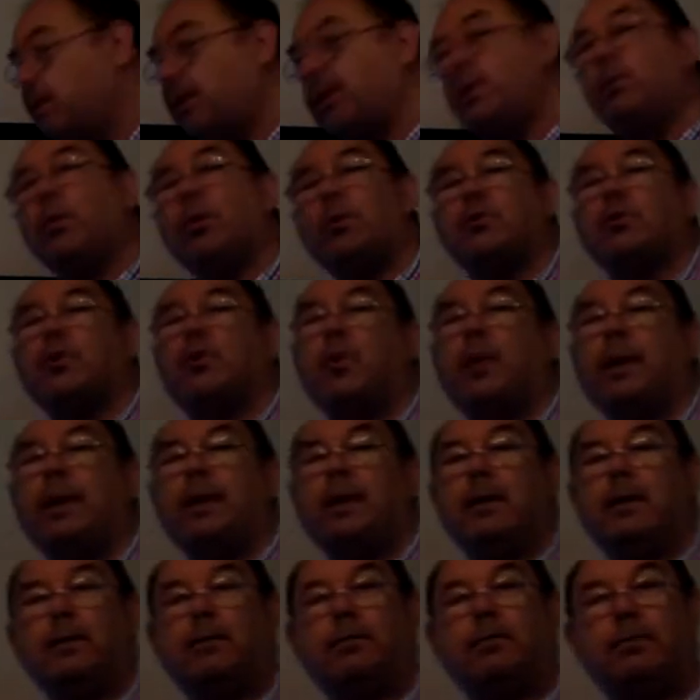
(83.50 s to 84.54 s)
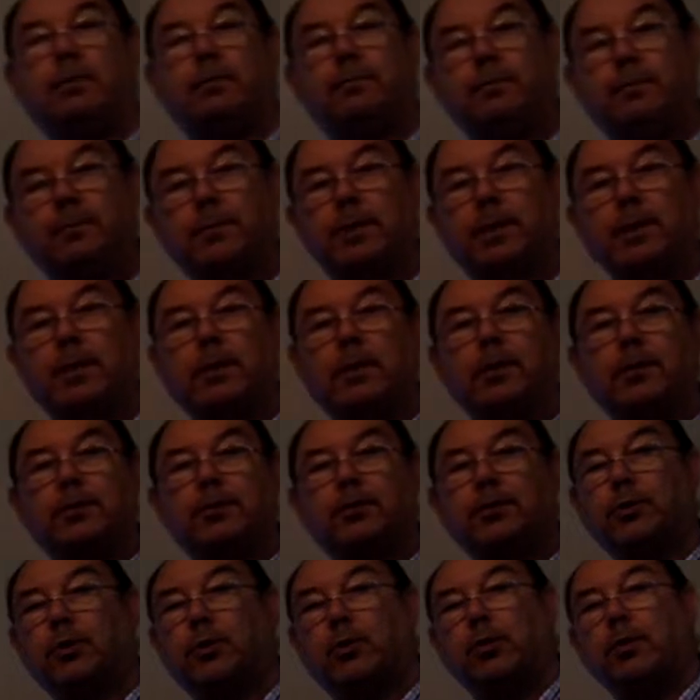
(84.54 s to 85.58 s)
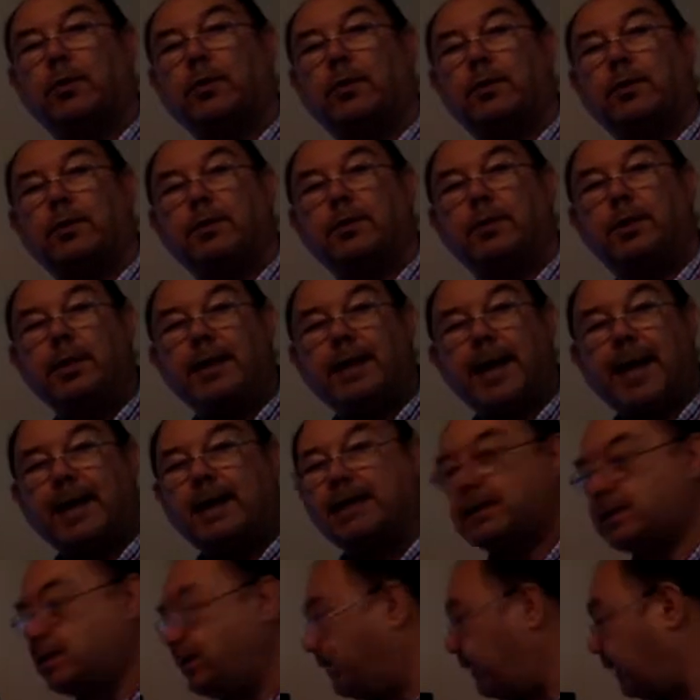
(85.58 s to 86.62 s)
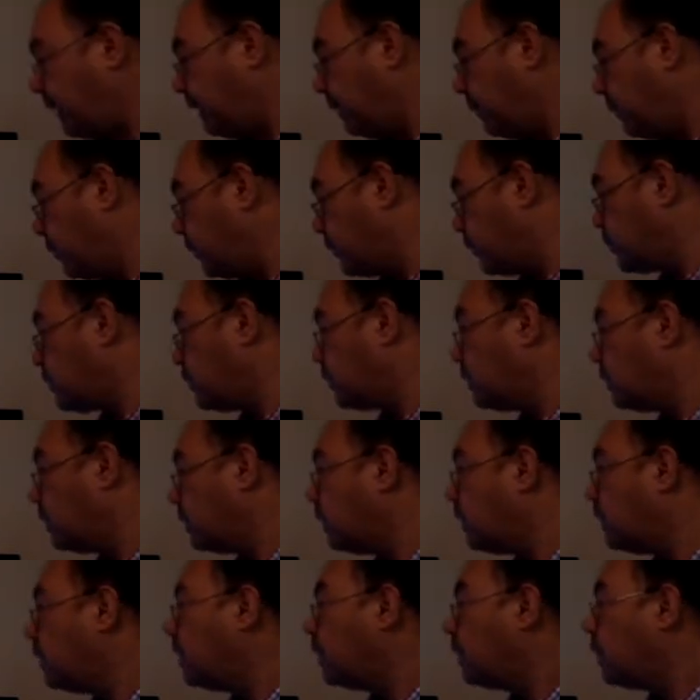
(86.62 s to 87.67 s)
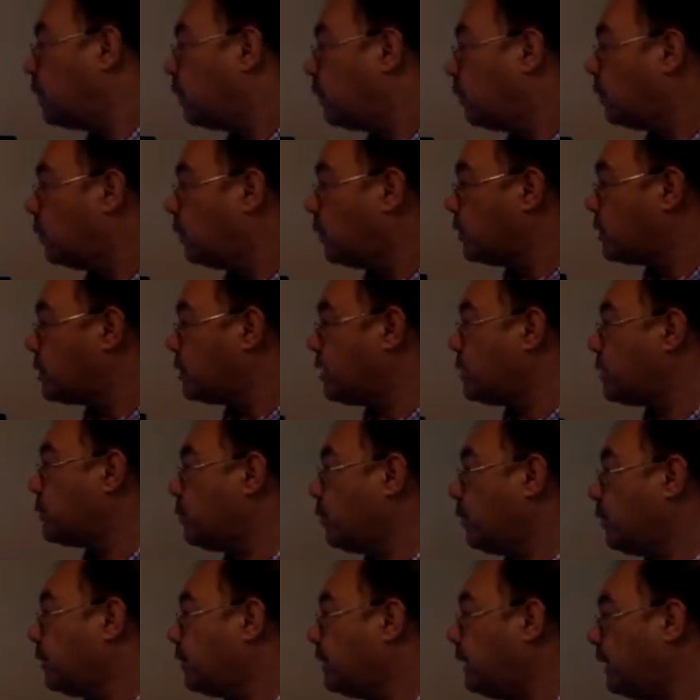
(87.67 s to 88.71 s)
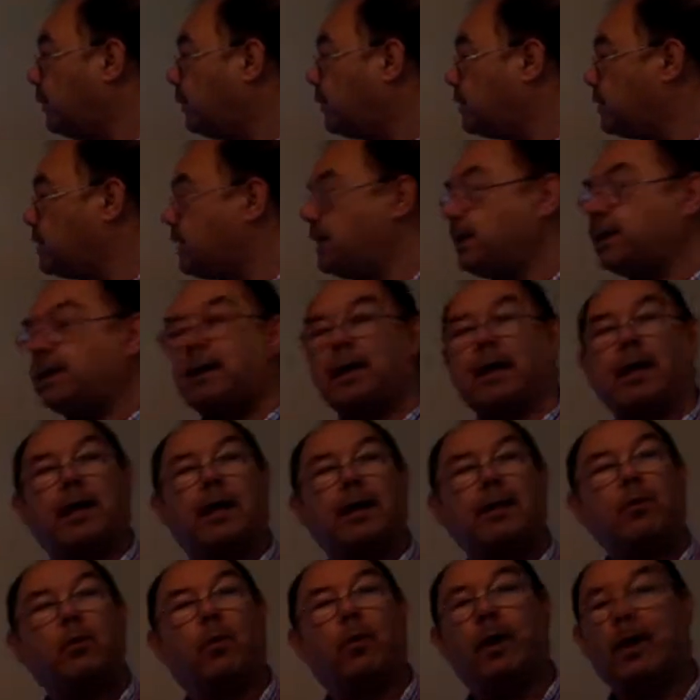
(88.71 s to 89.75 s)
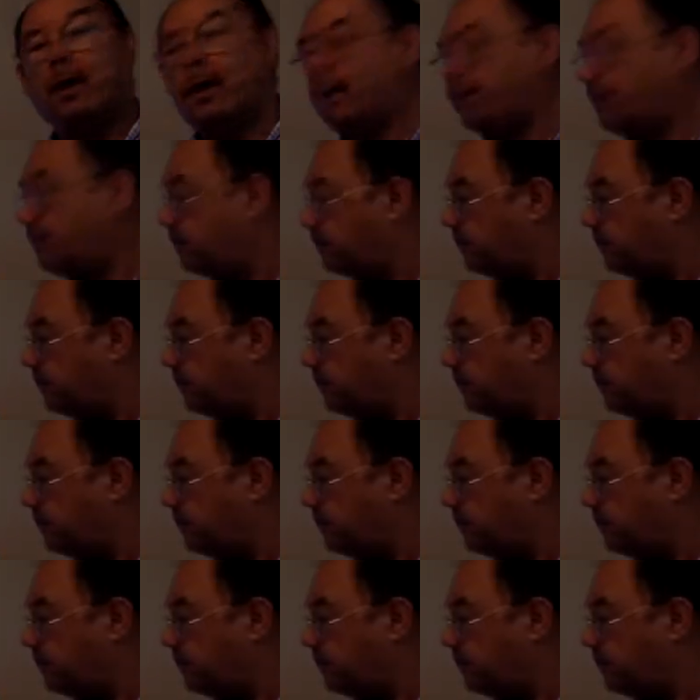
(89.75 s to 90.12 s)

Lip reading: But it wasn't quick enough. So the next development was this one. It was the inclined wire.